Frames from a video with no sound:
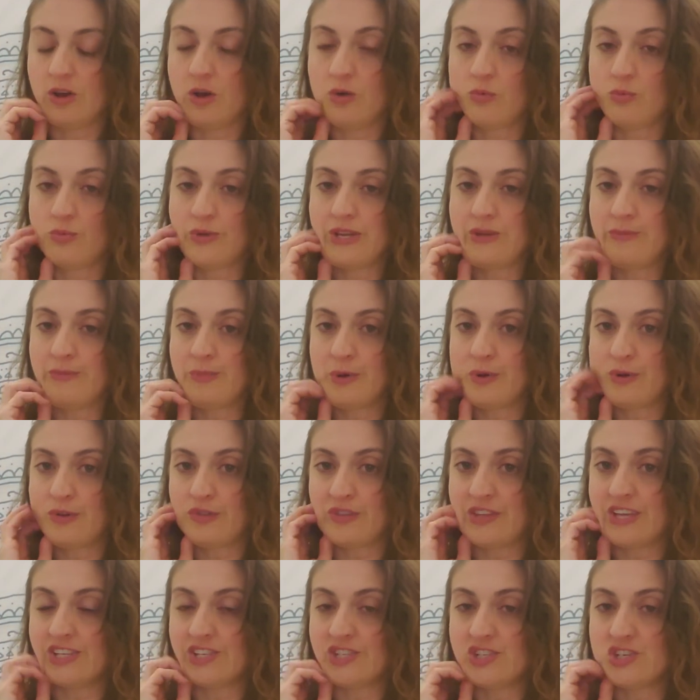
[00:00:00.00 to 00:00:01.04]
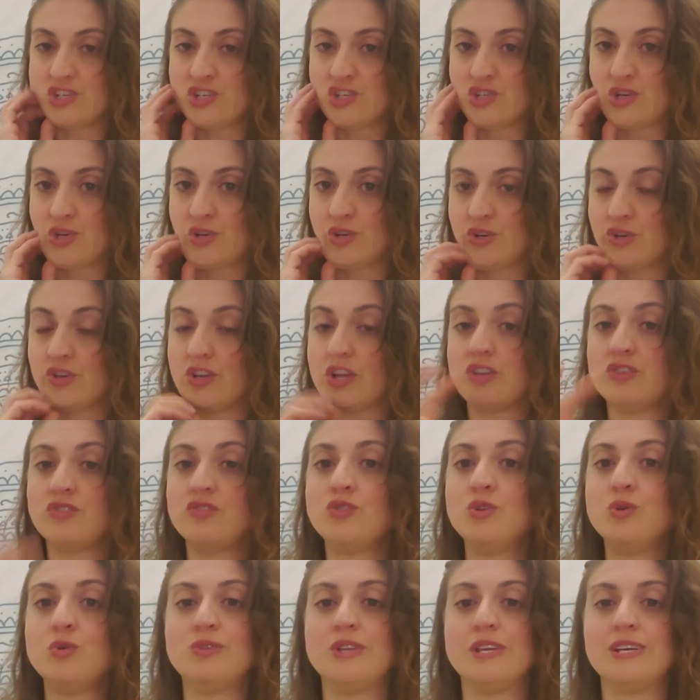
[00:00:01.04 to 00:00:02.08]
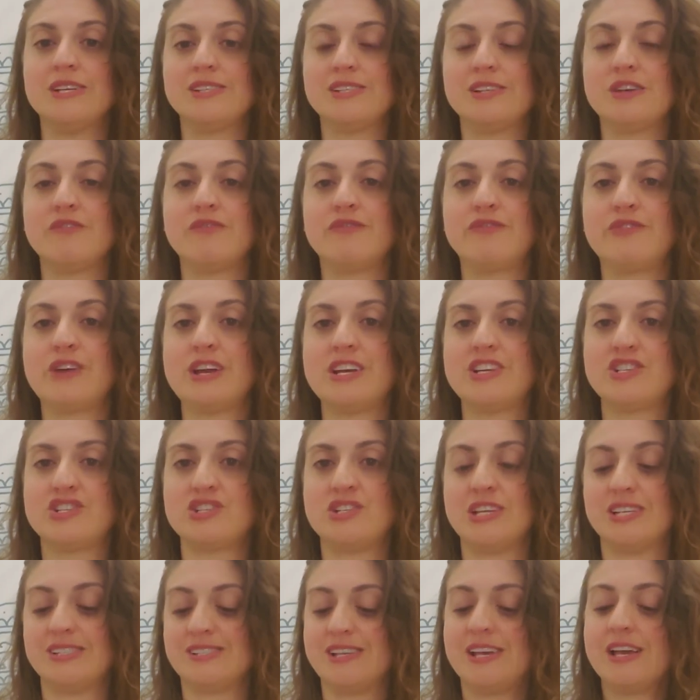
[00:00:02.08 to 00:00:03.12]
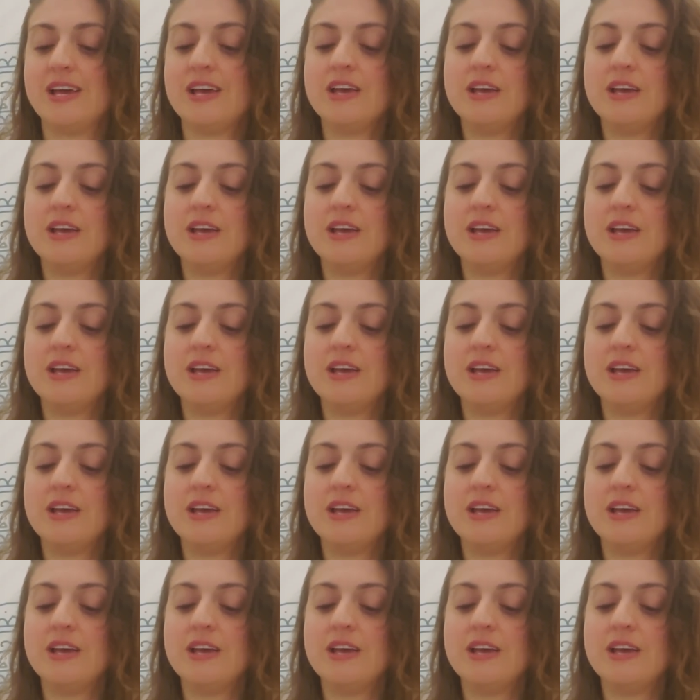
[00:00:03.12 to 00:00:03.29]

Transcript: A rebirth is assured. Newness, freshness.